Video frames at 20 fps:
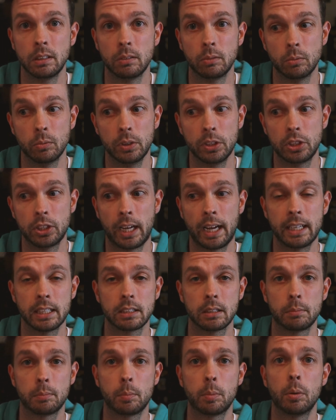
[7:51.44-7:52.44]
which has
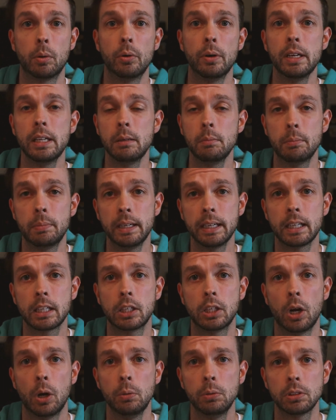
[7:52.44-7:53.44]
a pretty big
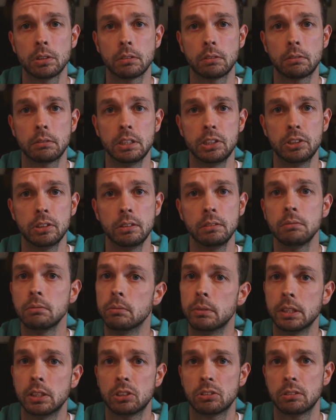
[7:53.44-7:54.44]
coastal region,
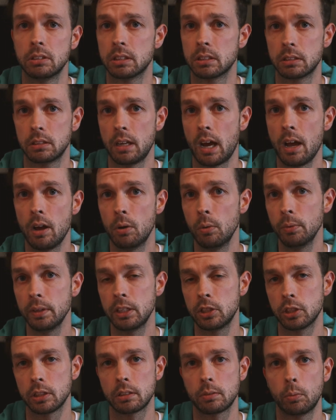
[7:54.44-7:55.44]
which is not only
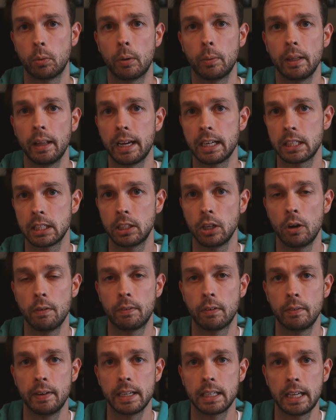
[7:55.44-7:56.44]
just where we like to go
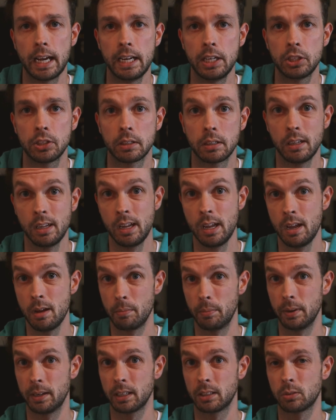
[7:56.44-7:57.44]
for vacation,
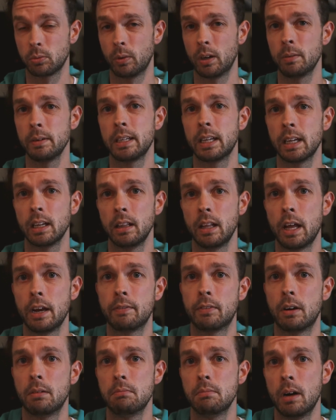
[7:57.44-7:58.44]
but it's where we get a lot
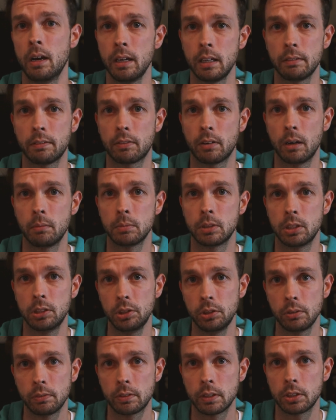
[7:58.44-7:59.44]
of our money from
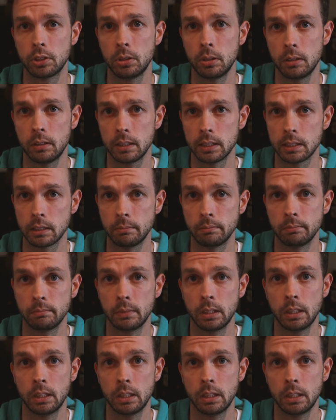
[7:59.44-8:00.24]
too for tourism.